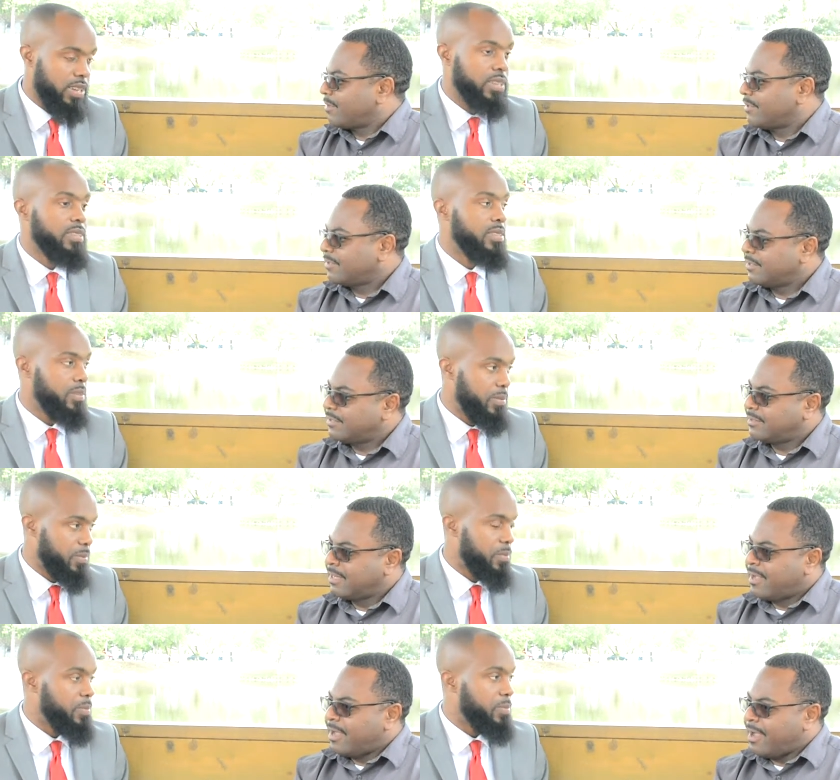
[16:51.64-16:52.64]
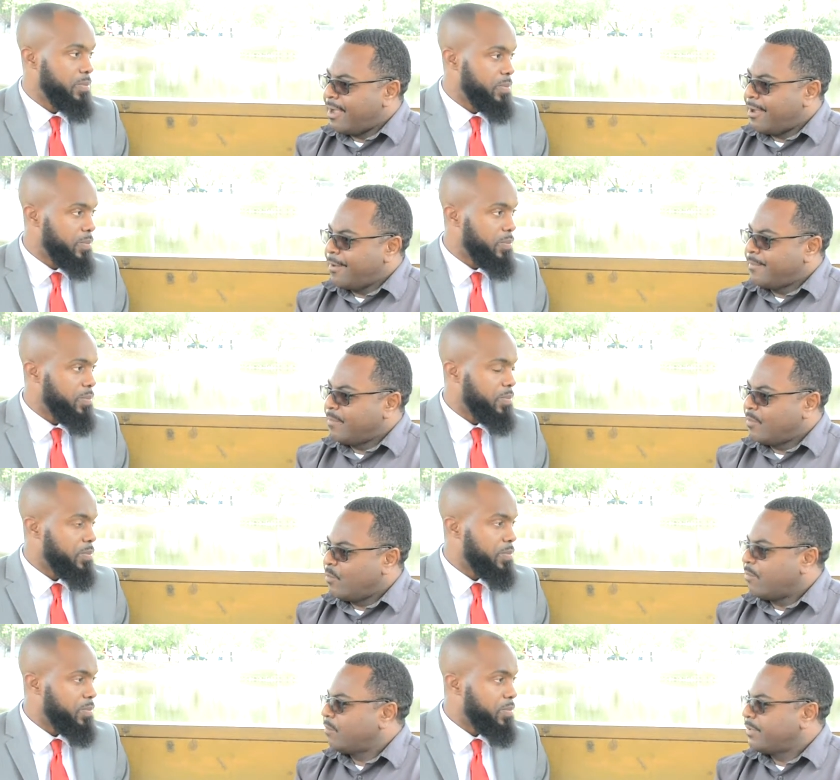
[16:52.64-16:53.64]
Speaker 1: neighborhood, neighborhoods. Um,
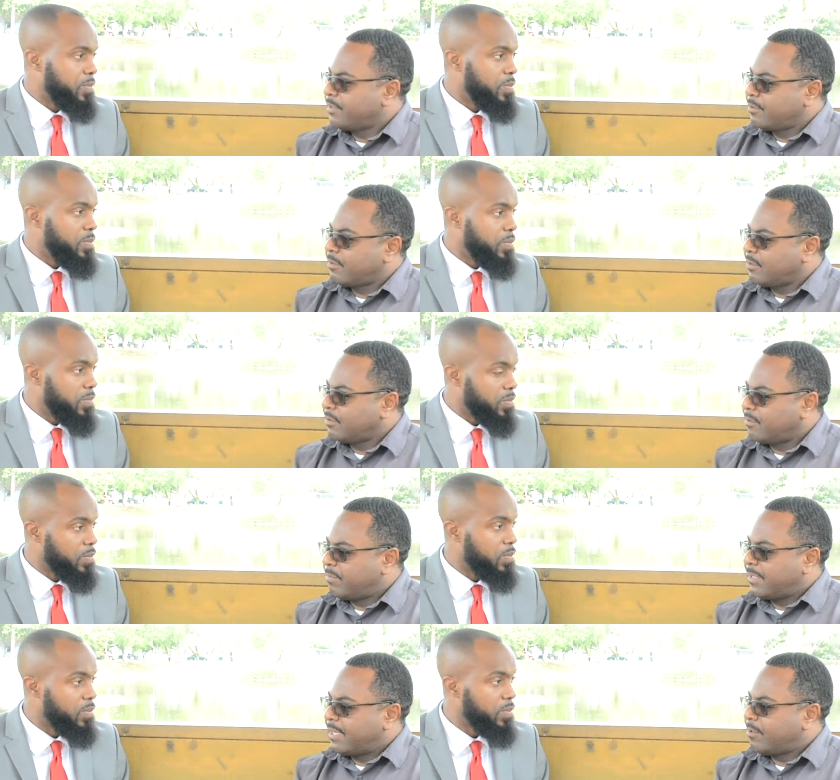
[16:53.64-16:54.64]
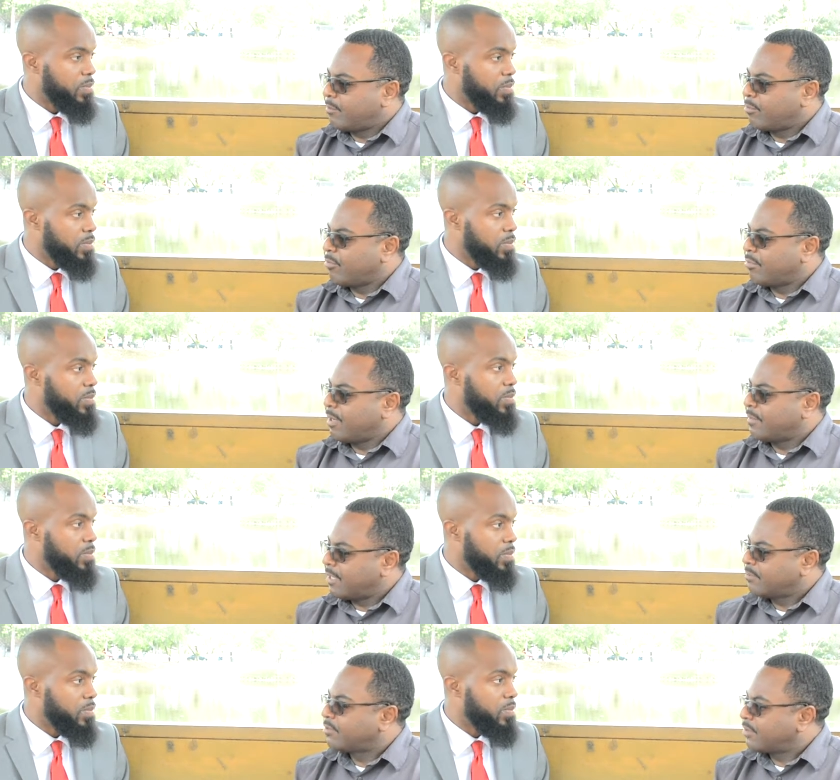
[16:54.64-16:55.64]
what would be your, your plan or program to
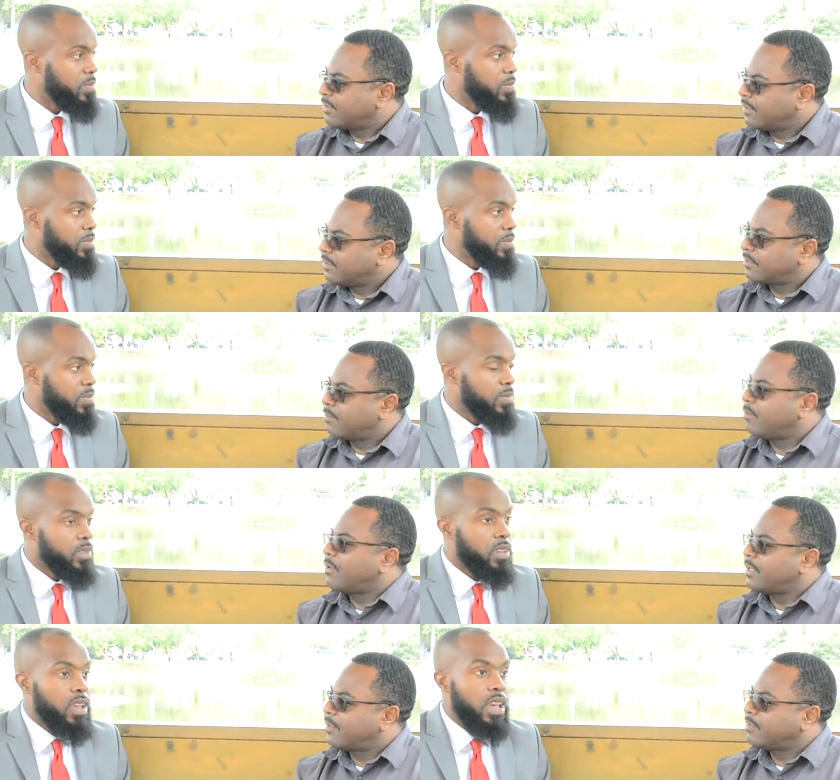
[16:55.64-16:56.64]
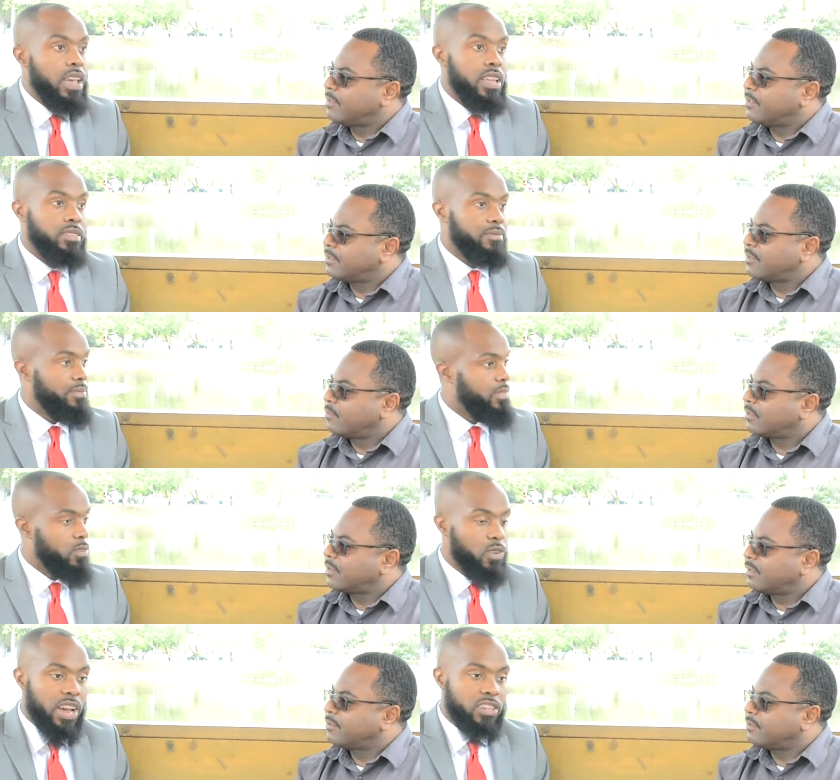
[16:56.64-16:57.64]
help strengthen and support neighborhoods in, the work
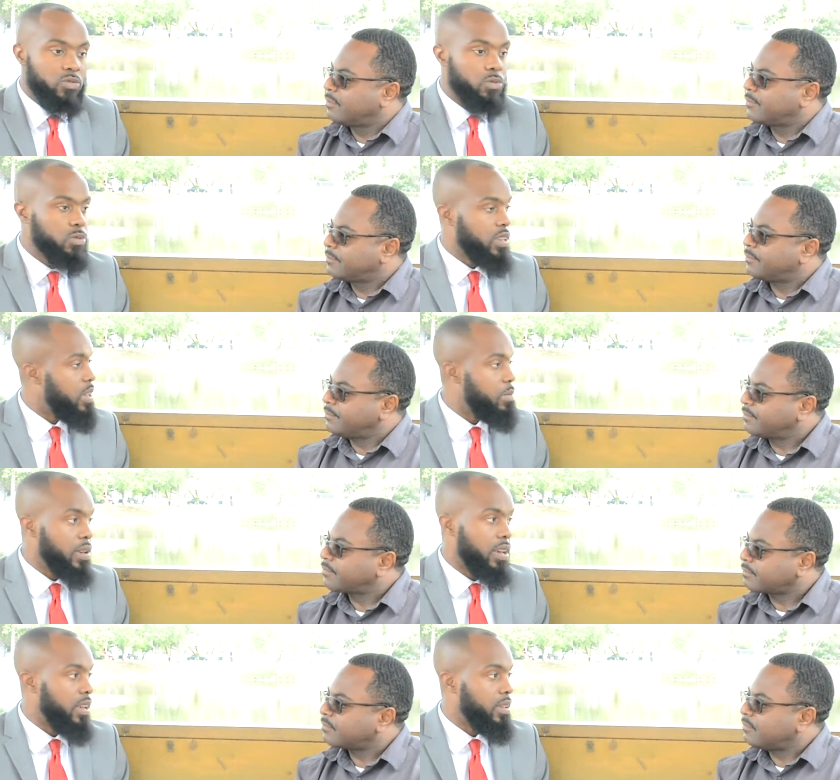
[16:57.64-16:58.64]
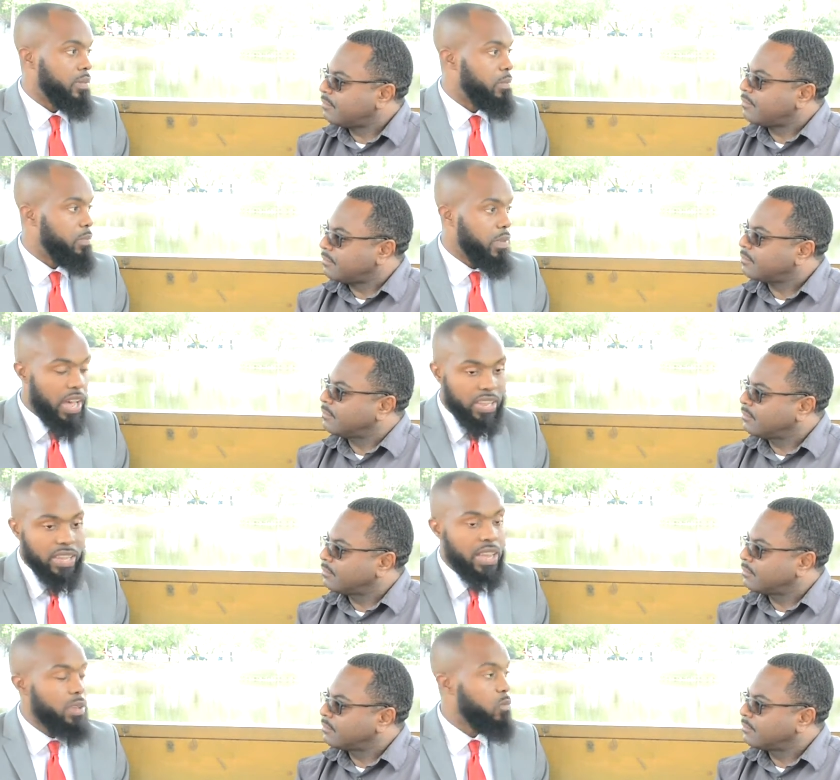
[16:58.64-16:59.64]
of
Speaker 2: grassroots campaign?
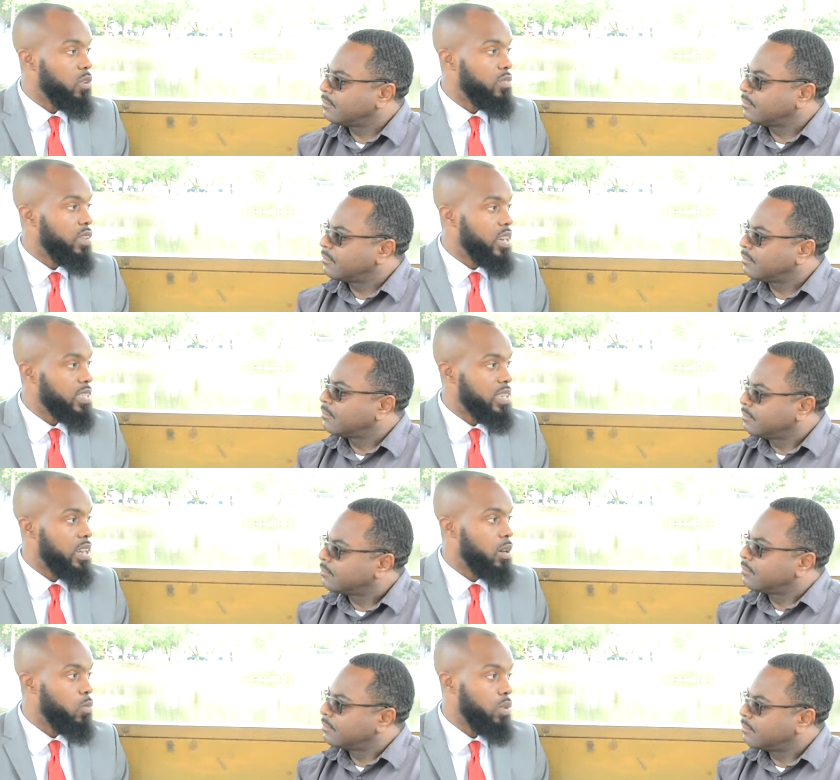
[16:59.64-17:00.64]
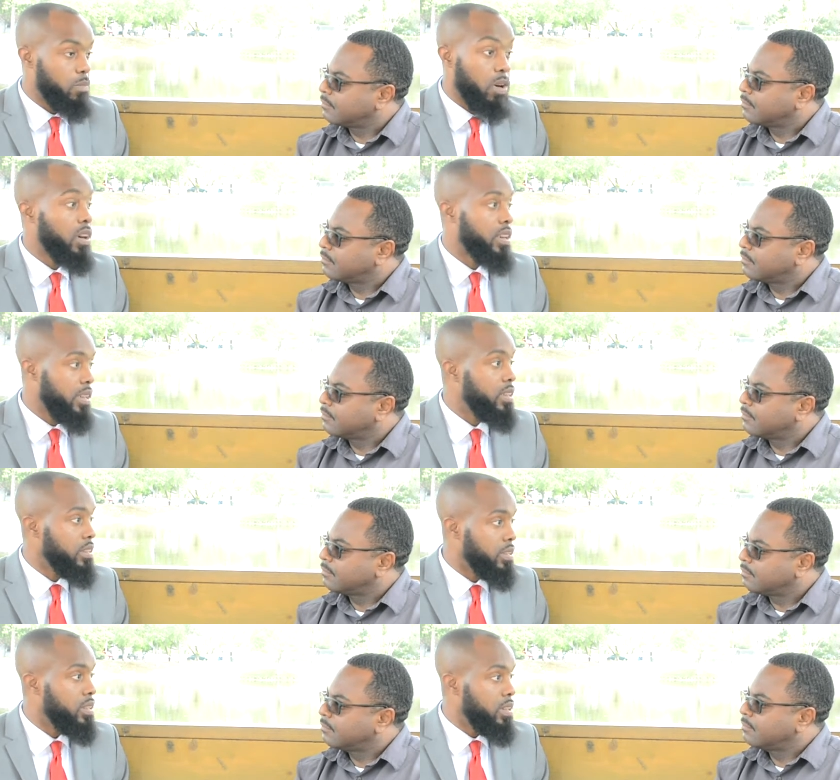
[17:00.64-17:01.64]
allocating more funds to help with marketing
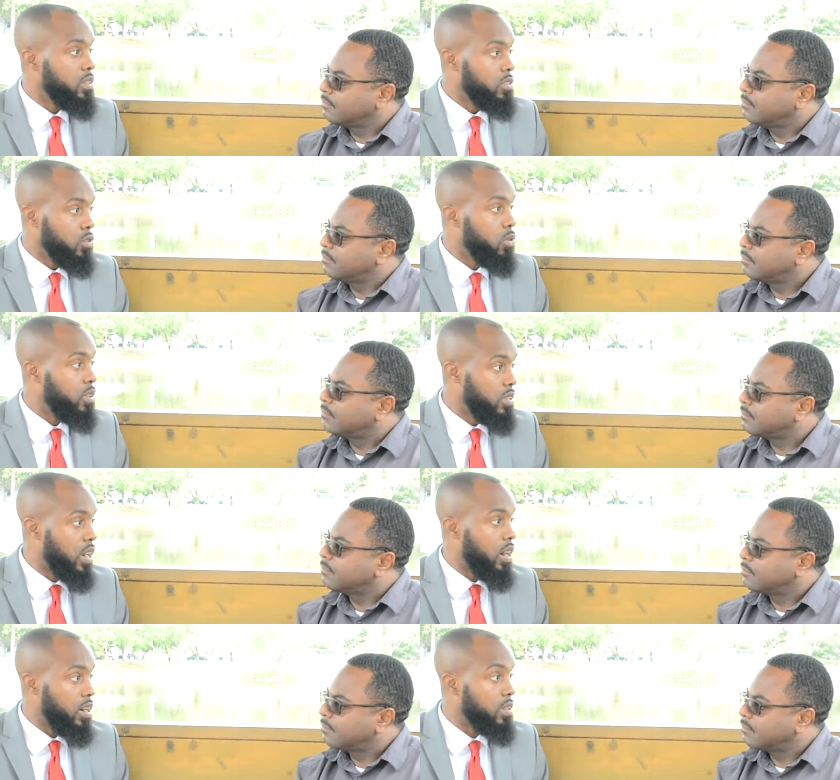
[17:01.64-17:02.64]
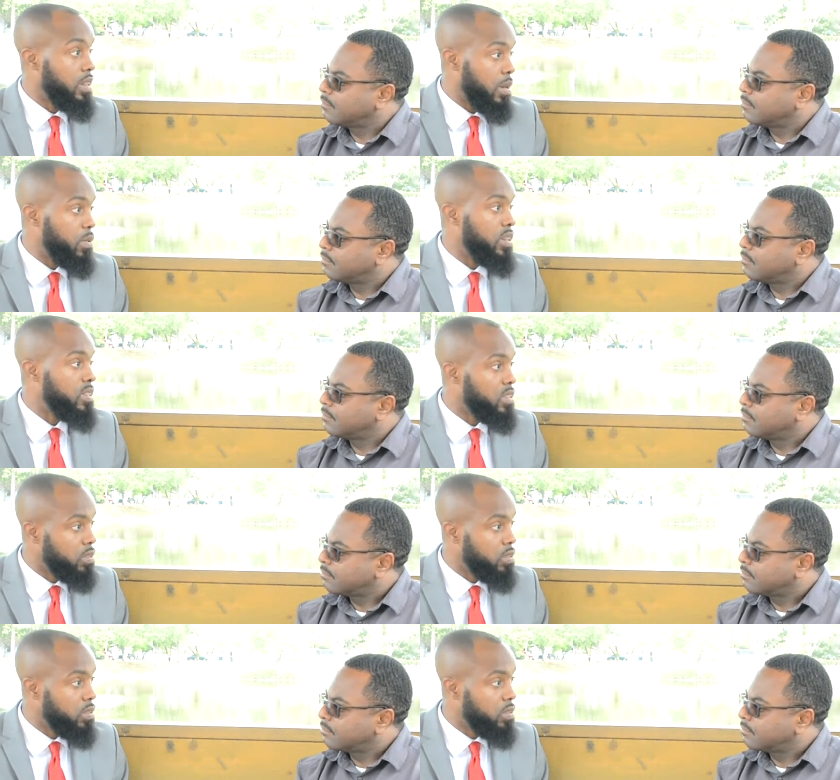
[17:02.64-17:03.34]
mm-hmm. towards our neighborhood